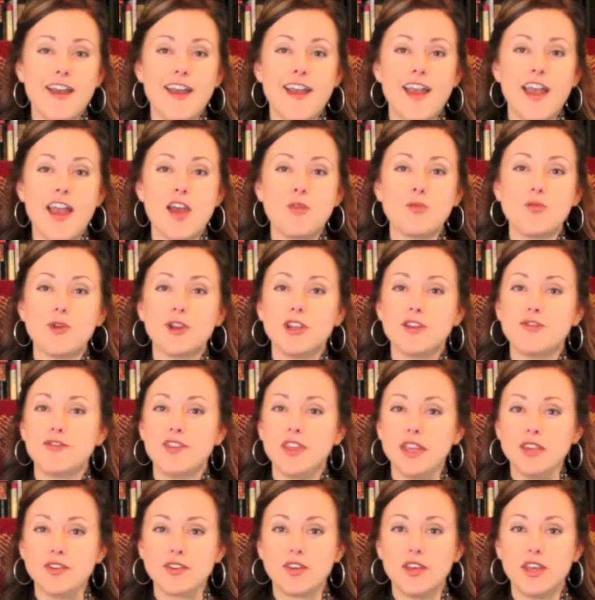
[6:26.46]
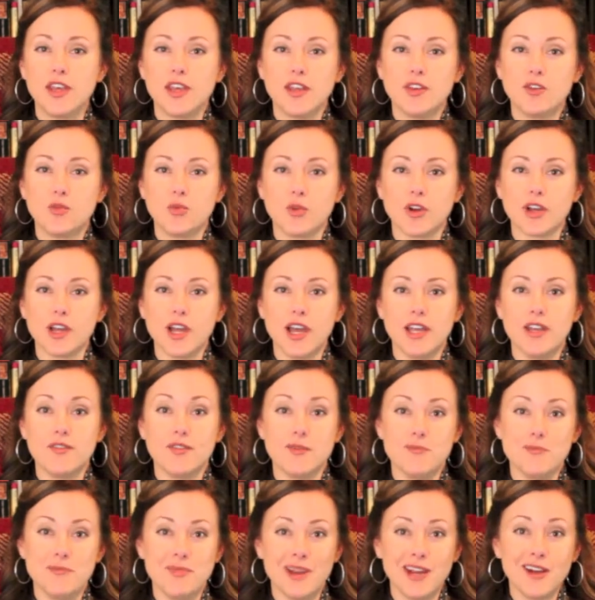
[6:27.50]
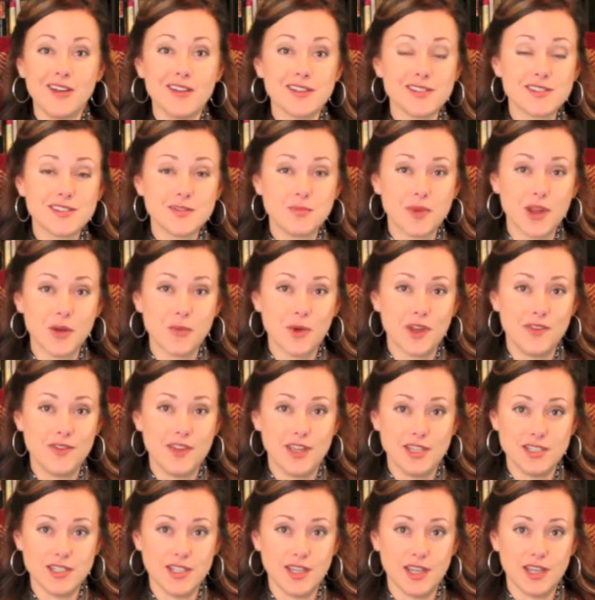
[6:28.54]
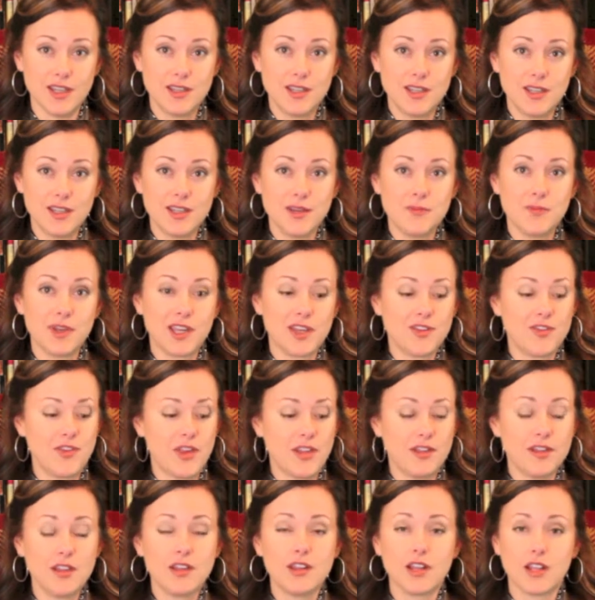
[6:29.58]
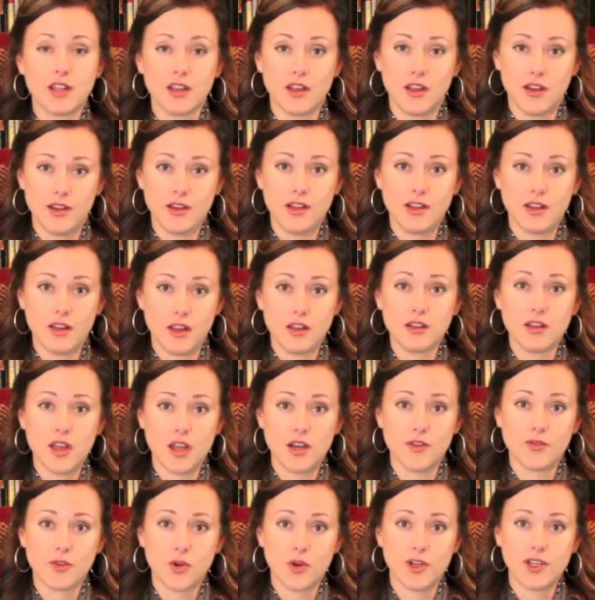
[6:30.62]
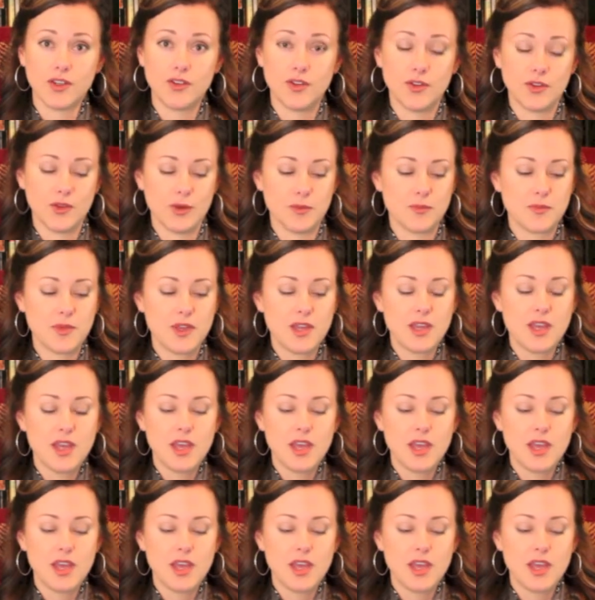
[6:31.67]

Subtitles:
and what if these kids were kind of embarrassed by what they did, because they did get a lot of criticism.